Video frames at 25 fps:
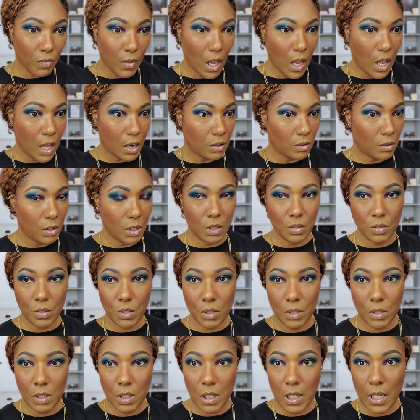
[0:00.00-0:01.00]
I don't know.
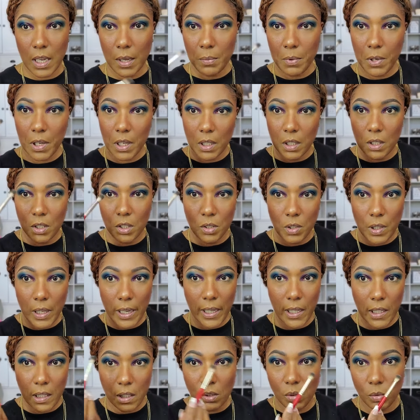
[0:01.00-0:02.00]
So today we're going to do
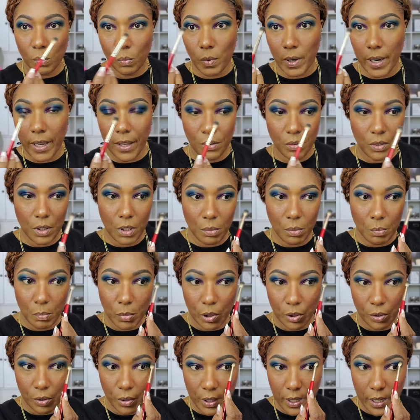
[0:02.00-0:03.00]
like a little rounded
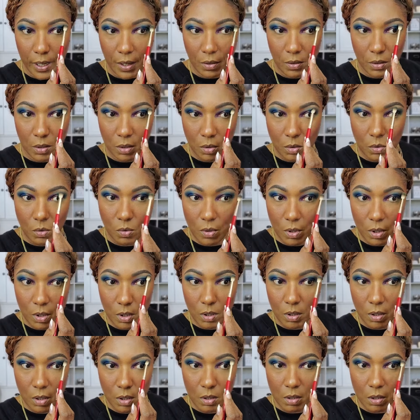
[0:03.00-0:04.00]
blurred out in the corner
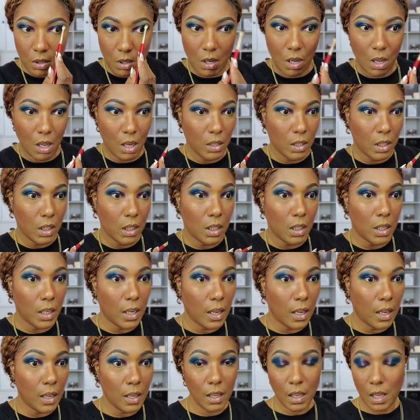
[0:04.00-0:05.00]
and call it a
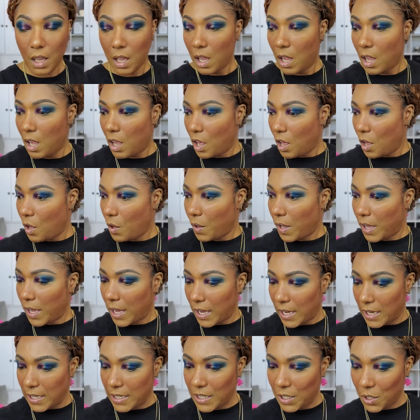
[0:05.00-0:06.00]
day.
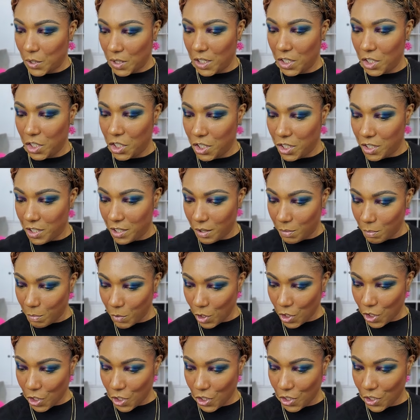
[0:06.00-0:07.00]
Okay, so these
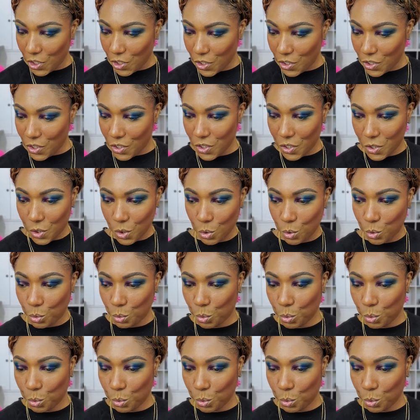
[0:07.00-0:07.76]
shimmers.